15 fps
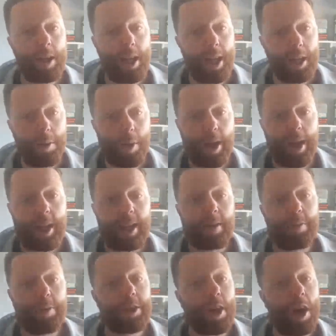
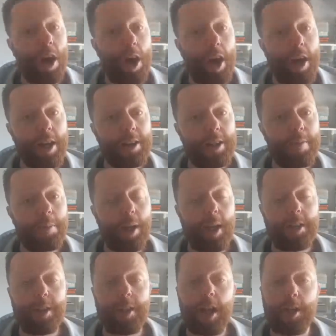Higuain retired and didn't play
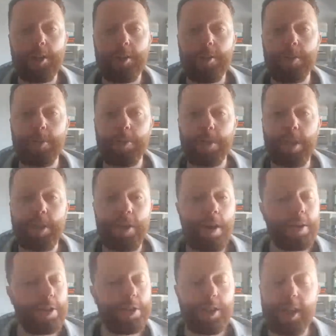internationals. These
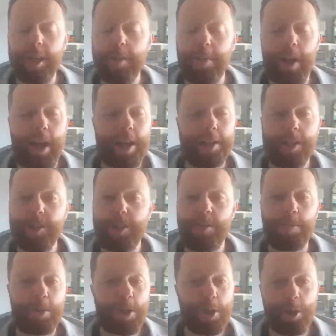Argentina players, they
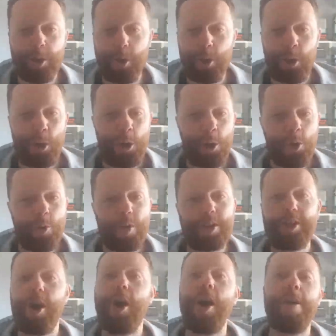seem to
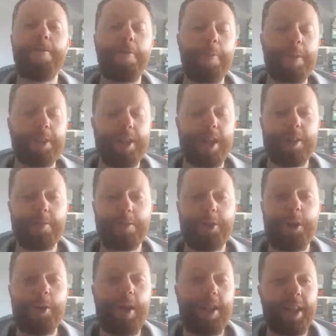retire from international
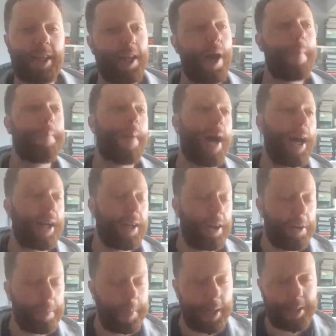duty and then come back
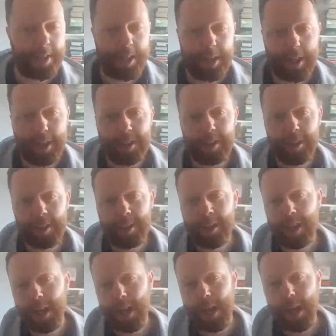like Messi did.
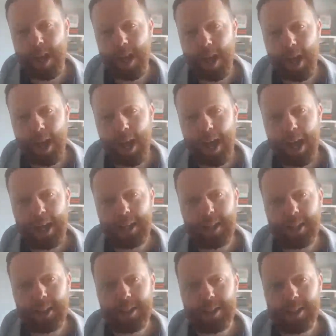
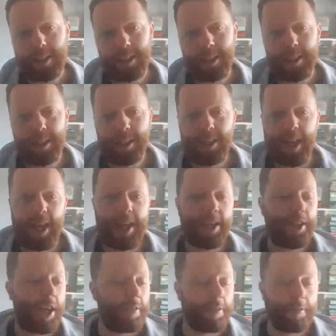And yeah, he
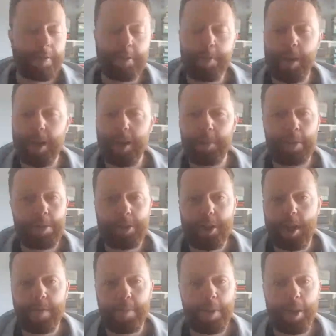shaved off his beard. I'm not
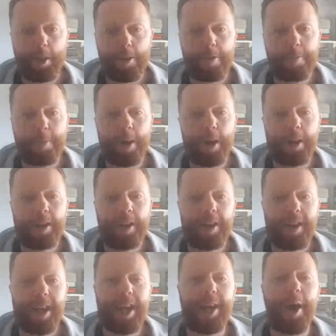shaving mine off, but
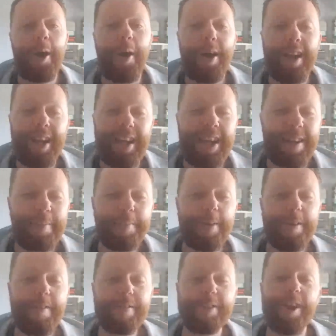Higuain
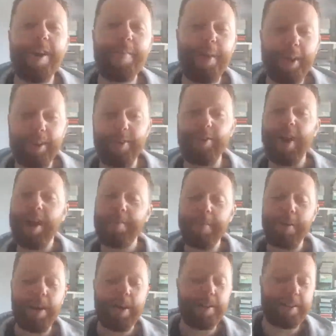moves like my
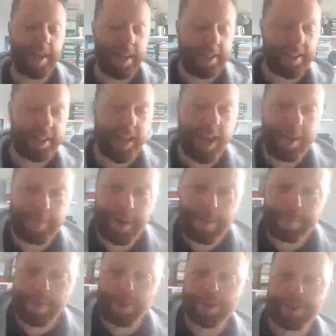grandma, says Brett
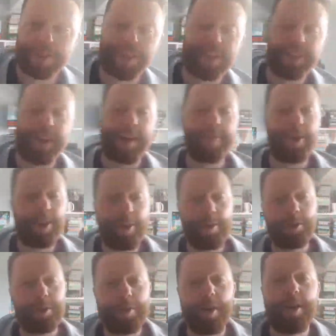Mollison in chat. Very
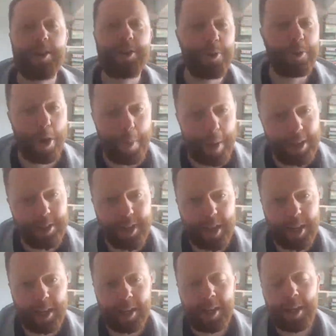controversial comments
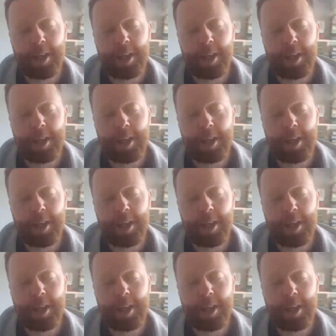here.